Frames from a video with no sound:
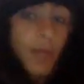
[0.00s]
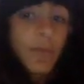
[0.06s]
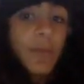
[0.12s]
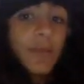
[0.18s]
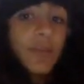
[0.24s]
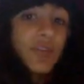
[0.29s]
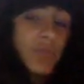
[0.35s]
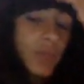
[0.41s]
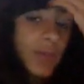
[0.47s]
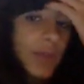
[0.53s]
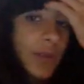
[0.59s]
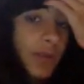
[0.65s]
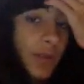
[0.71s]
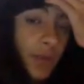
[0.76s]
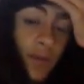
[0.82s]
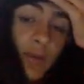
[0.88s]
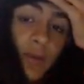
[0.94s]
This has
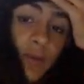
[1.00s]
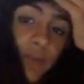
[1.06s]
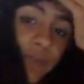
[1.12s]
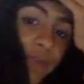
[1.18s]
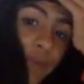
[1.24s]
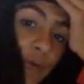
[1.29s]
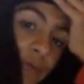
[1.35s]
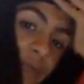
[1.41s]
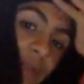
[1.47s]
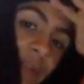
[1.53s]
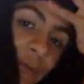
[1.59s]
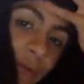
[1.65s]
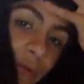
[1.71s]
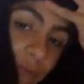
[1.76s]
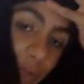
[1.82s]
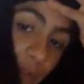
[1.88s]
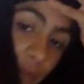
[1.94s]
been Soviet
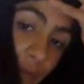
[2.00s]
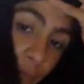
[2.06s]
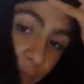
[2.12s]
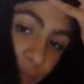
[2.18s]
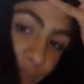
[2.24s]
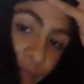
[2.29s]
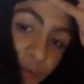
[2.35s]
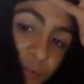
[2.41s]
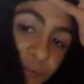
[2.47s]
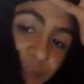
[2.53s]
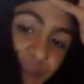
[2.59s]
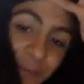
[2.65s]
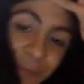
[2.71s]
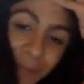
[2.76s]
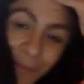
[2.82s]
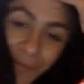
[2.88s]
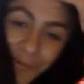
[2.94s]

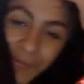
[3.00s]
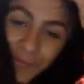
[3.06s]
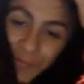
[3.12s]
Melon